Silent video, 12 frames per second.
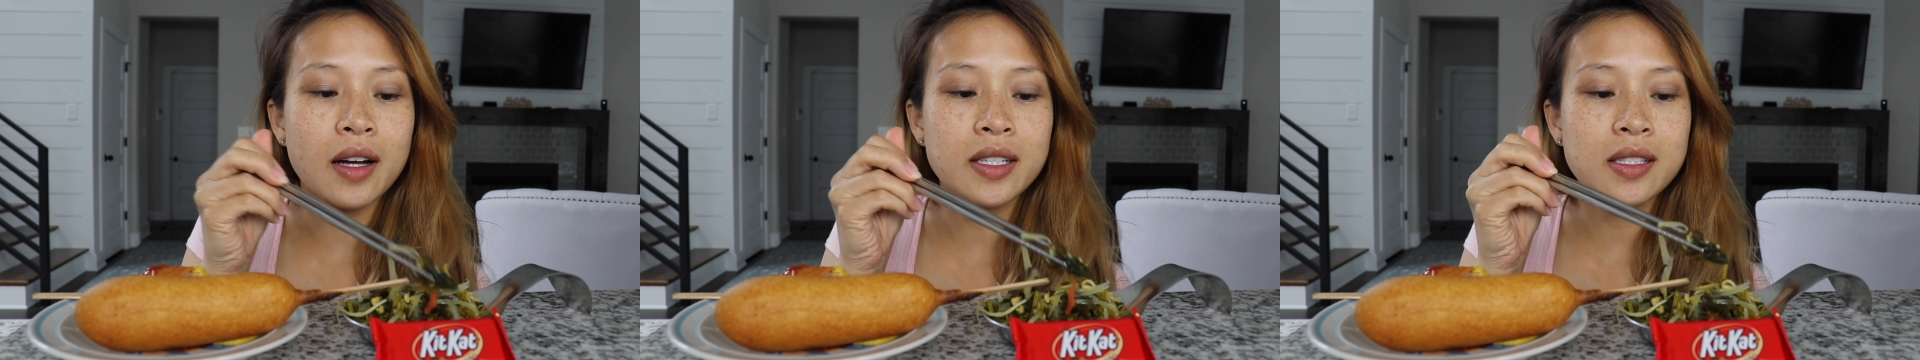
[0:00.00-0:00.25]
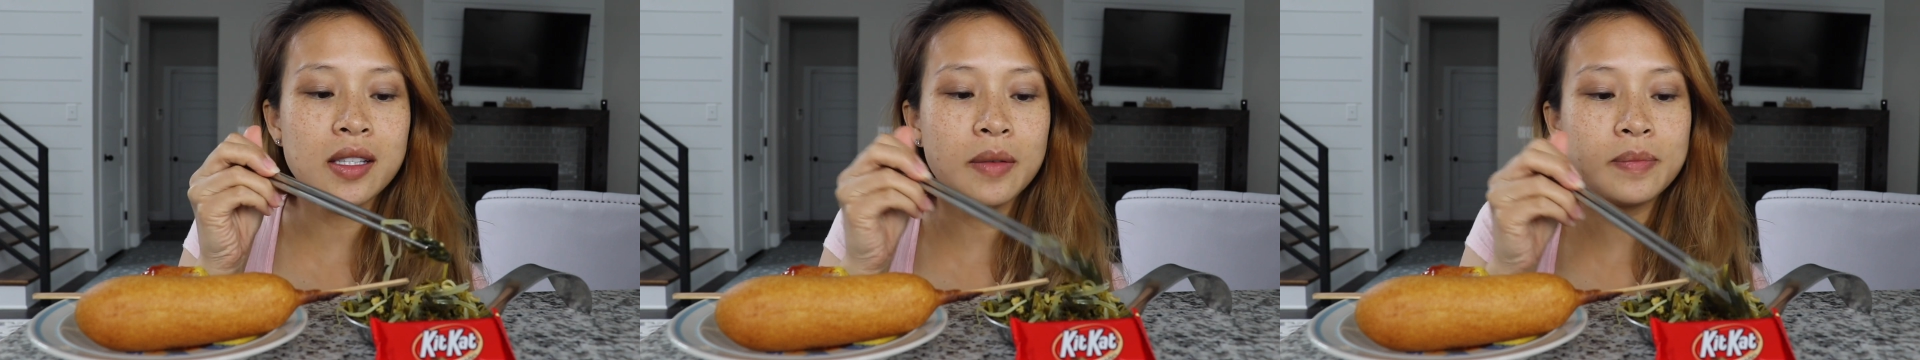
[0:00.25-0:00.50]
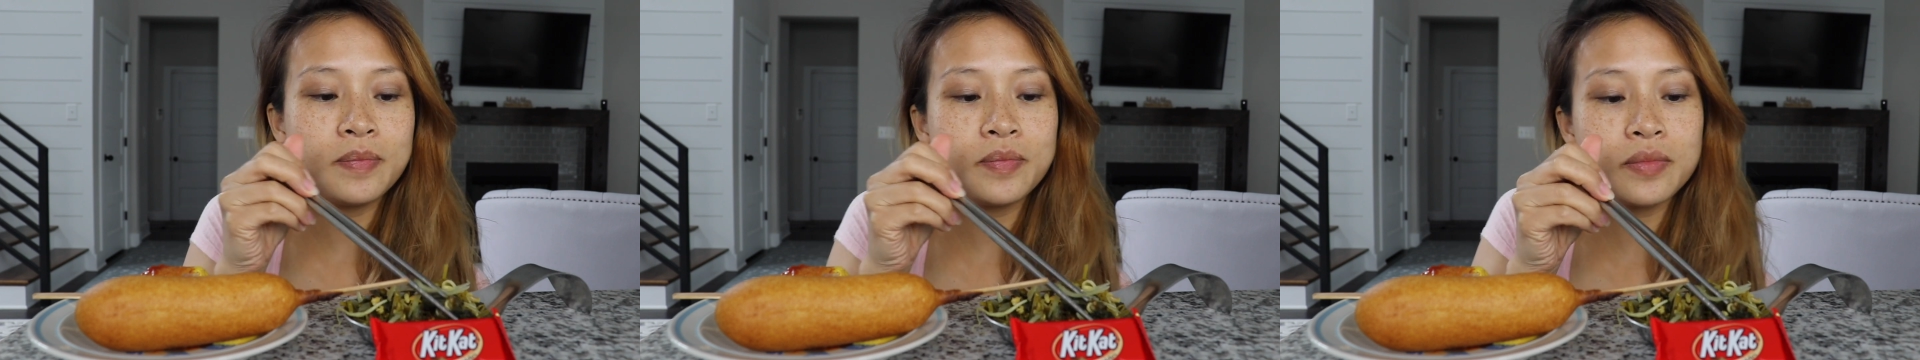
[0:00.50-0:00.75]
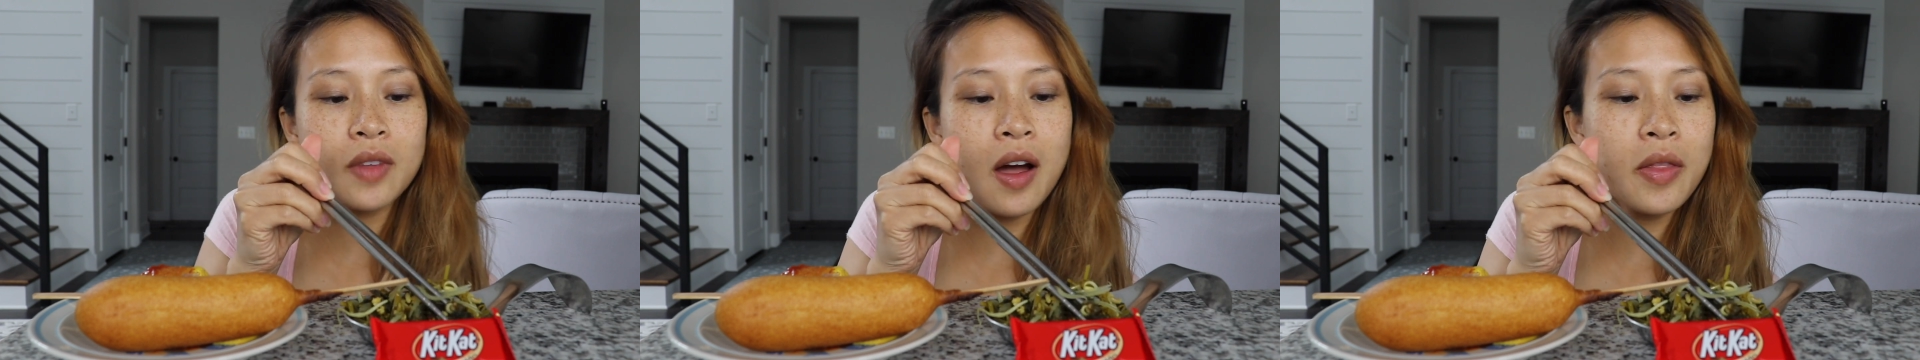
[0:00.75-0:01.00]
us
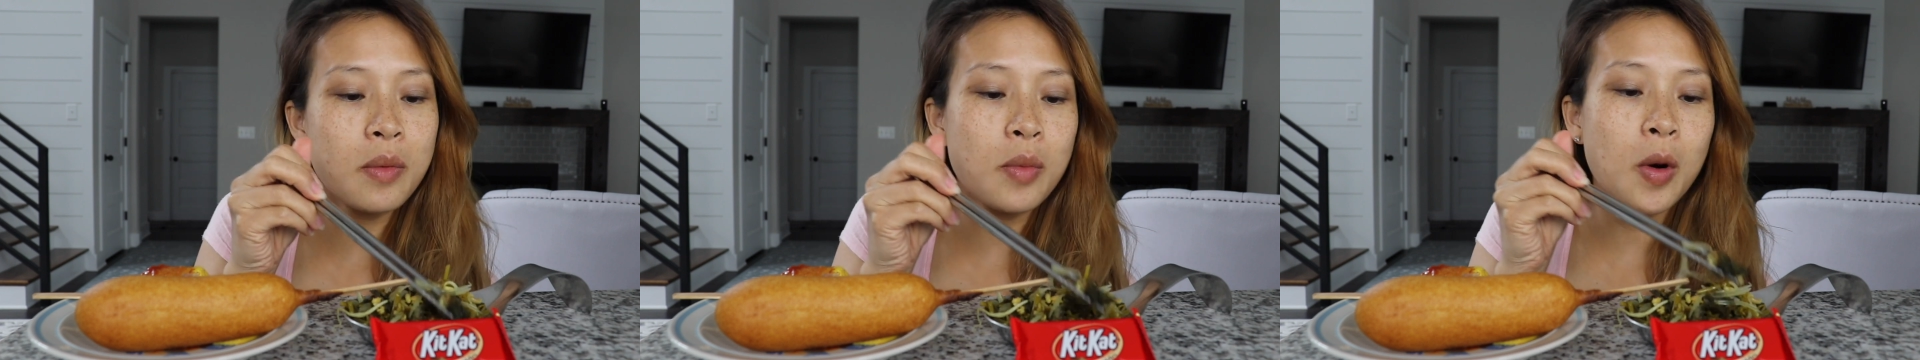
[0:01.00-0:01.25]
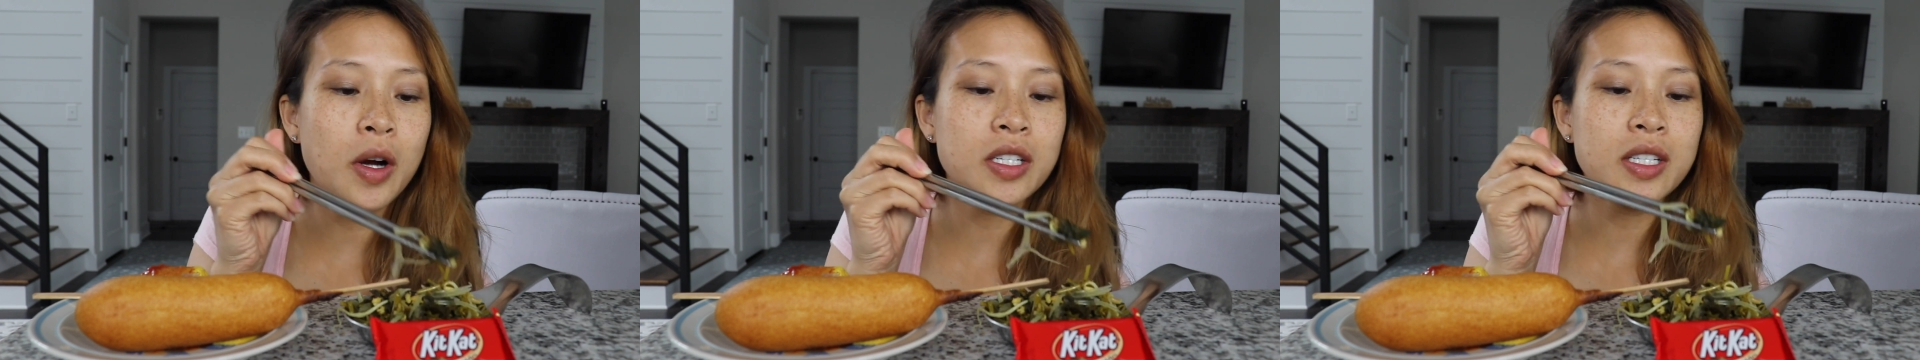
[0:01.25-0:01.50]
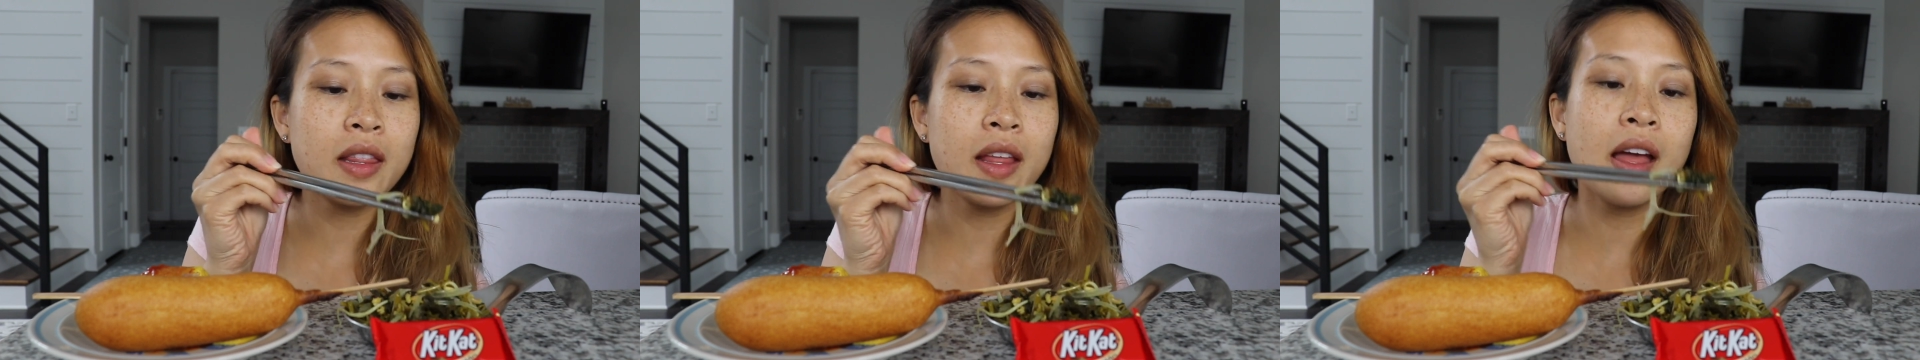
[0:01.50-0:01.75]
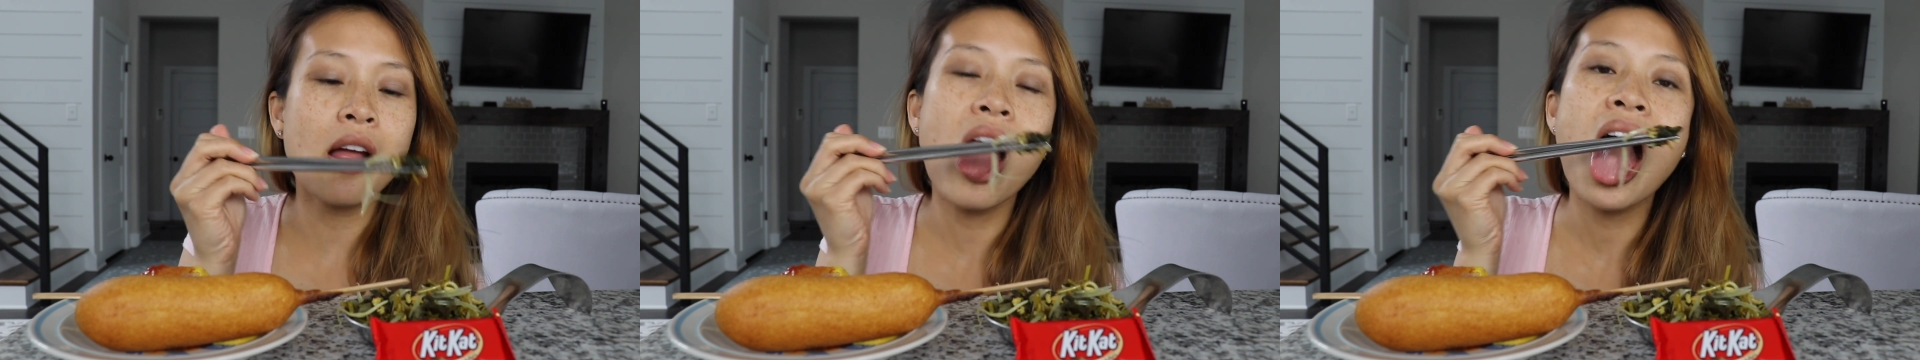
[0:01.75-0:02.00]
on the porch, and
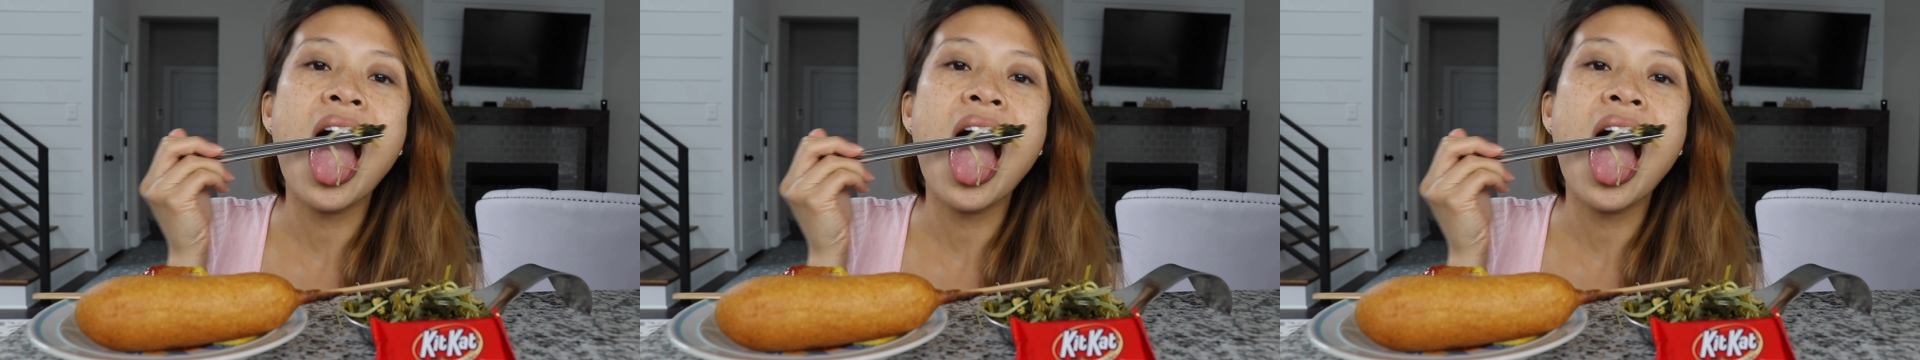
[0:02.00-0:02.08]
they